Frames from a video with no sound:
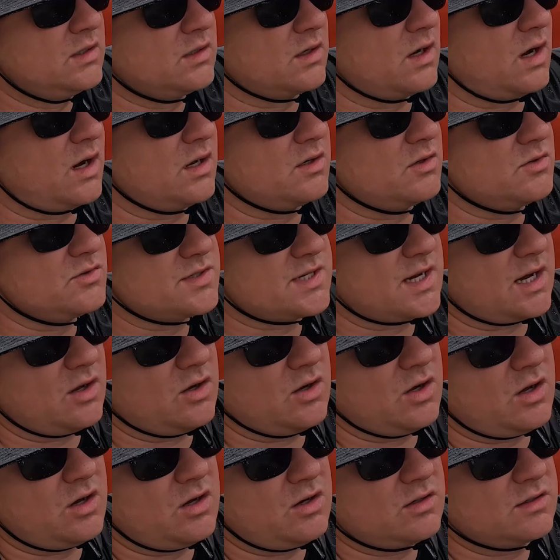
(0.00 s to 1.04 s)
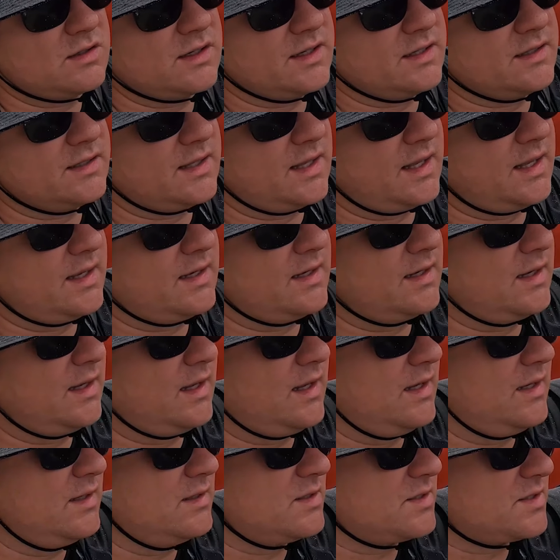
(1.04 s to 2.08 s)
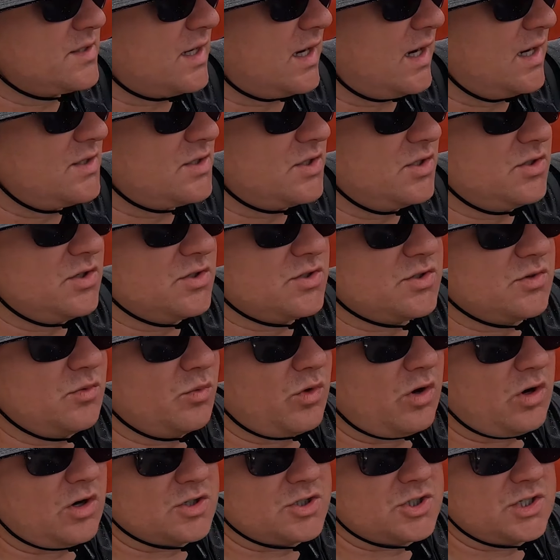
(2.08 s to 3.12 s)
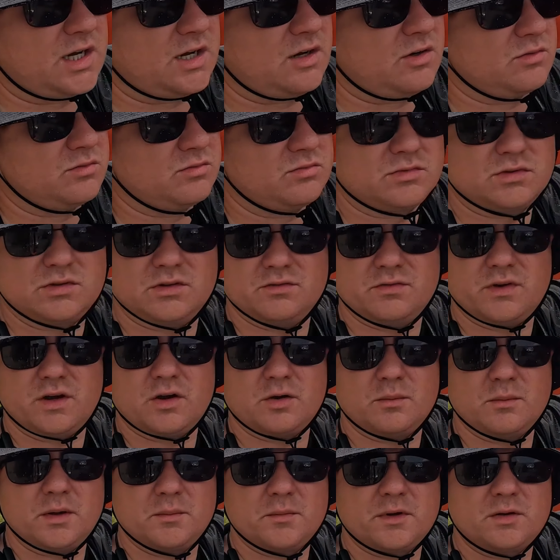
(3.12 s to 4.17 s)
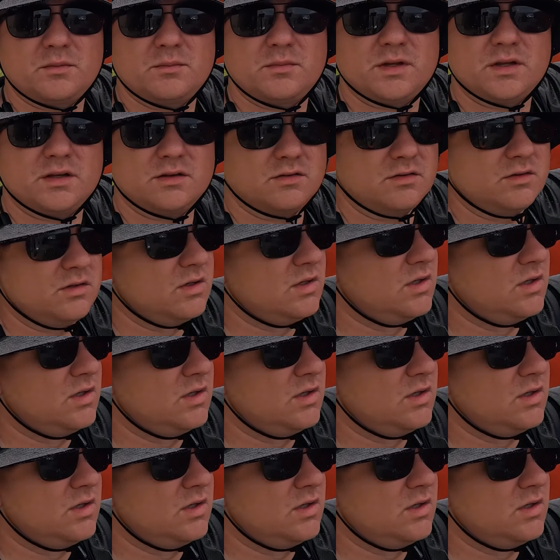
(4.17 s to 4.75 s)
God knows how long, and then he decides to wash out the bare minimum and